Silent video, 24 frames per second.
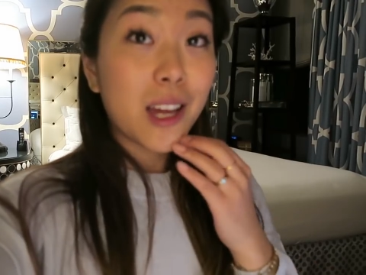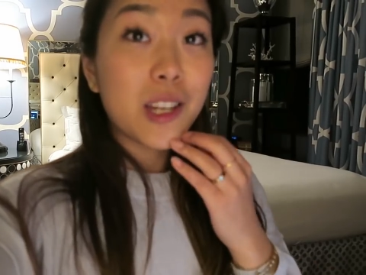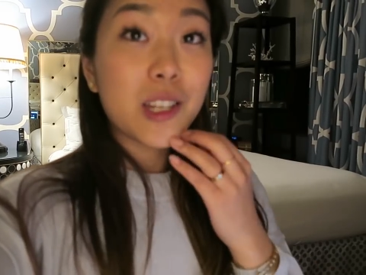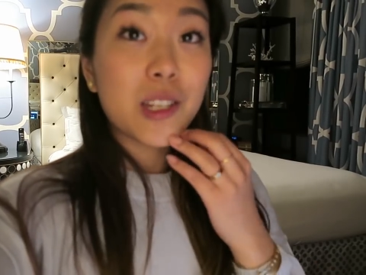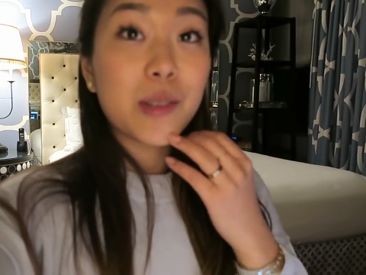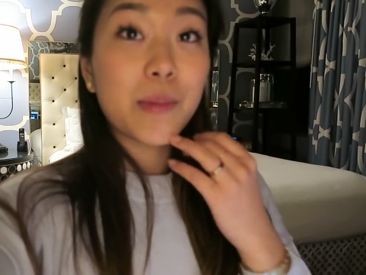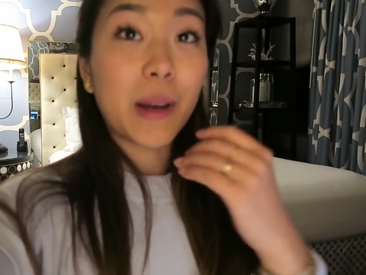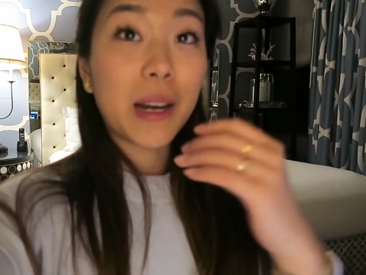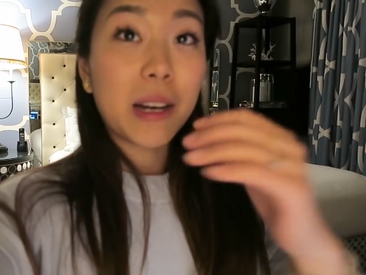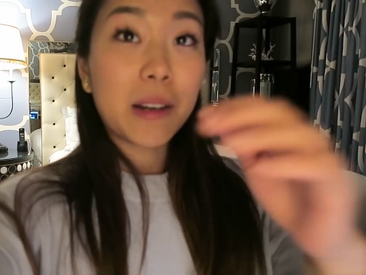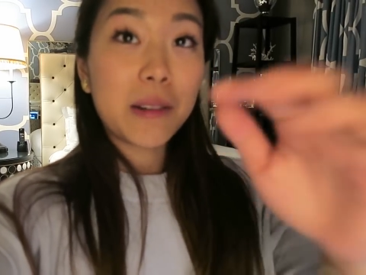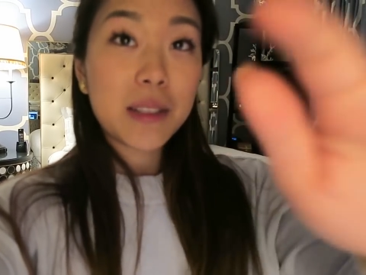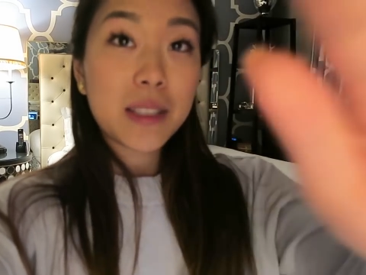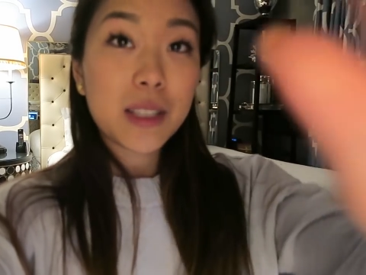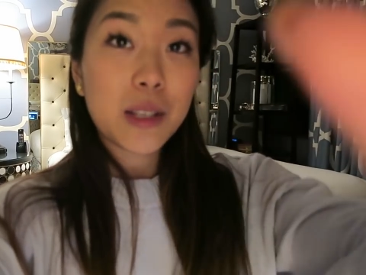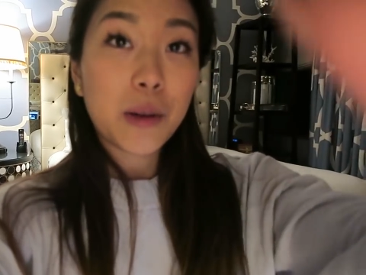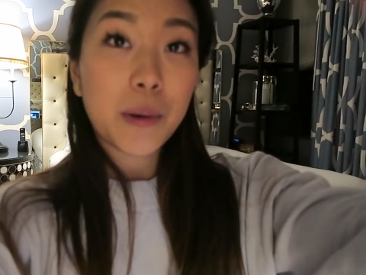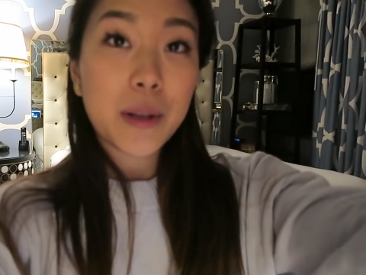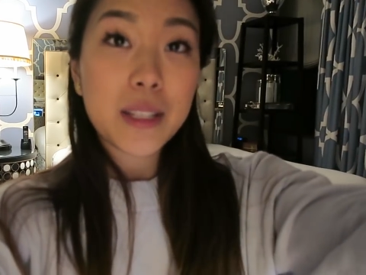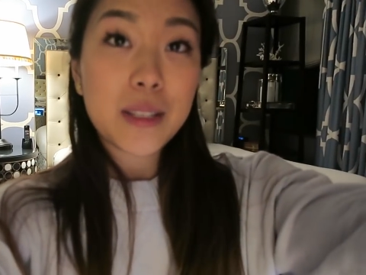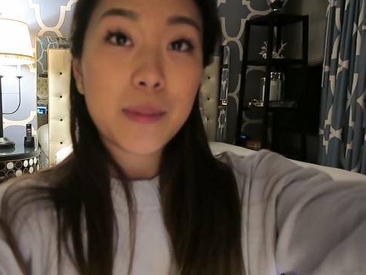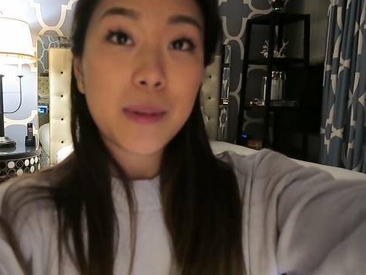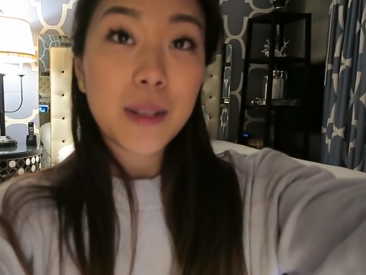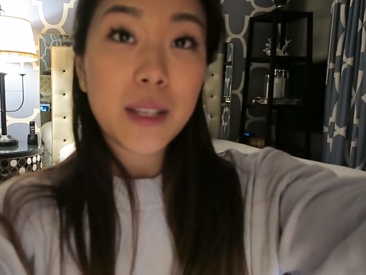tomorrow is
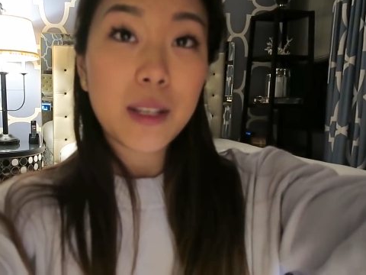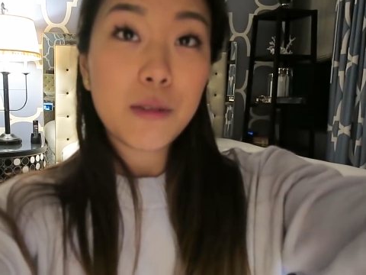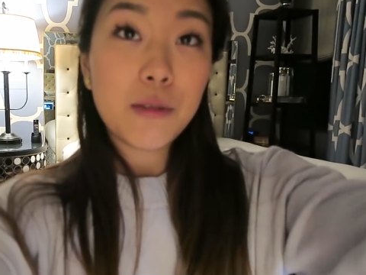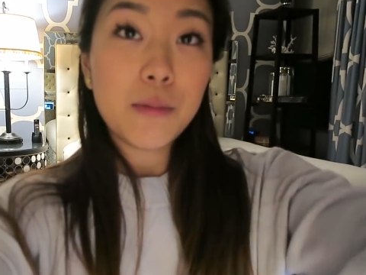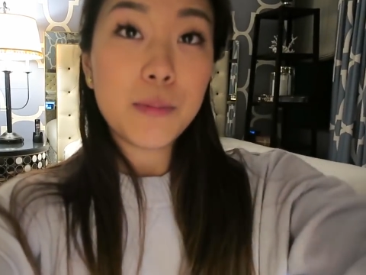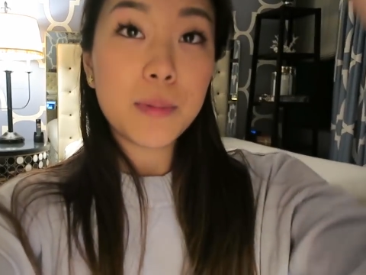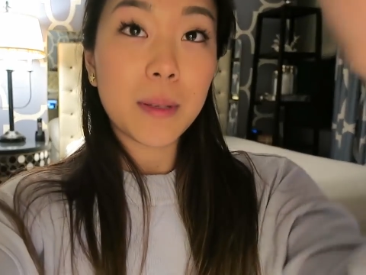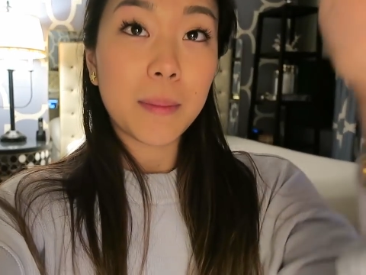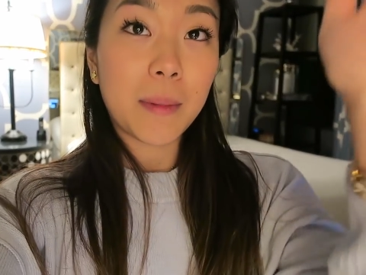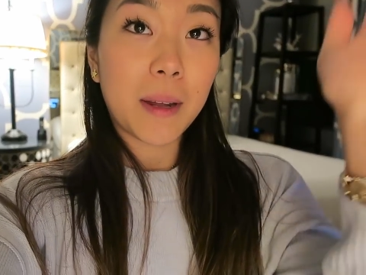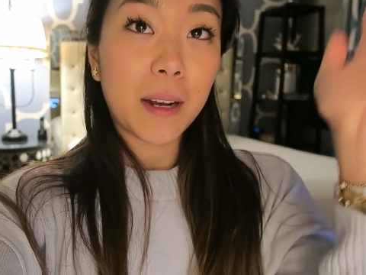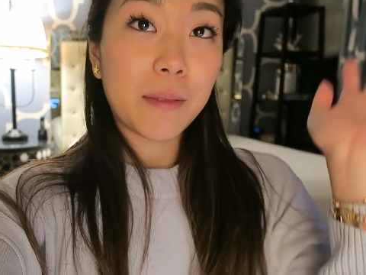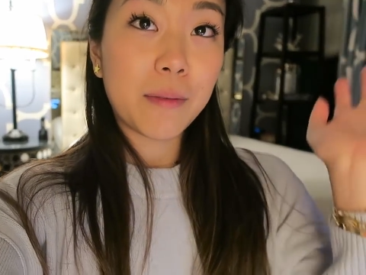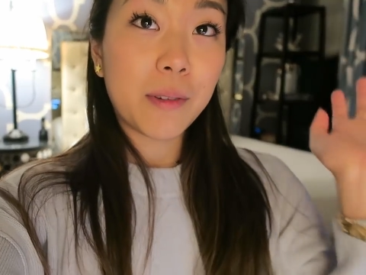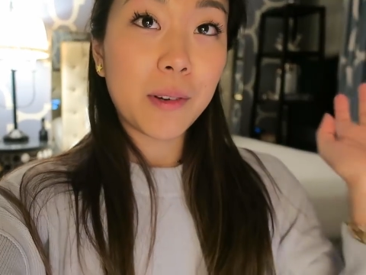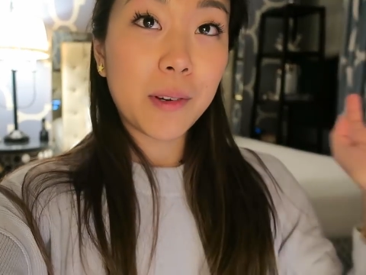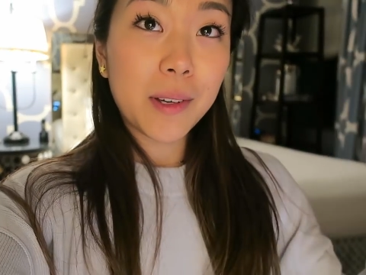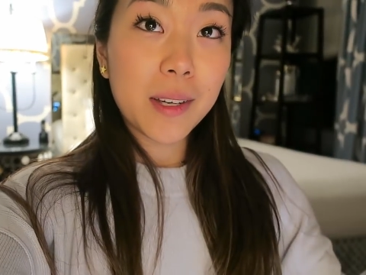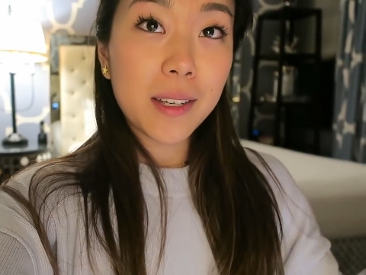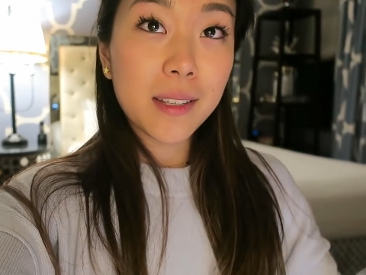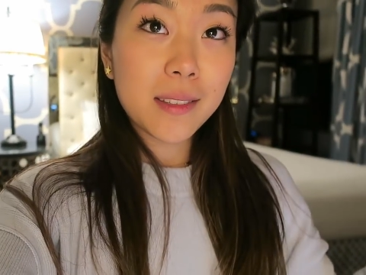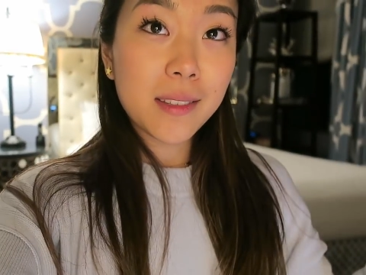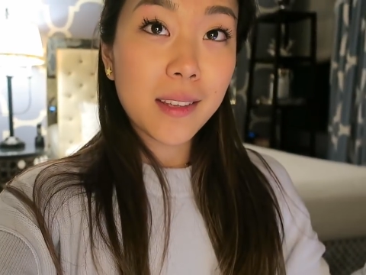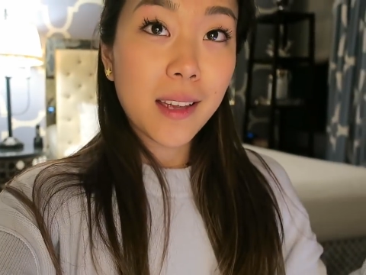going to be be, oops, I'm out of
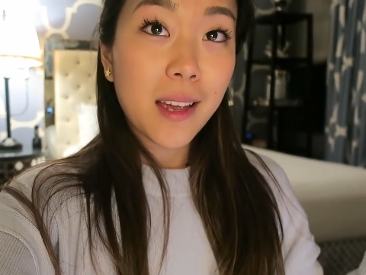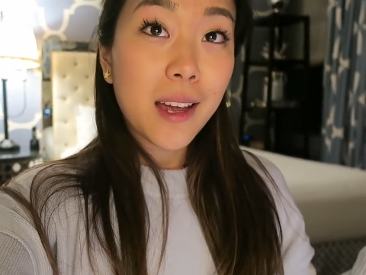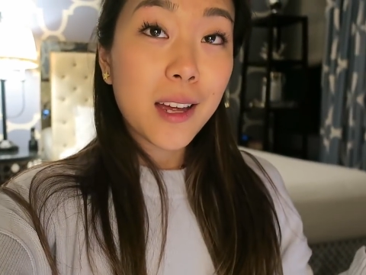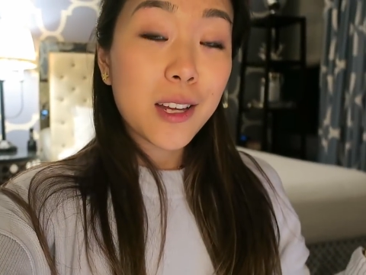focus.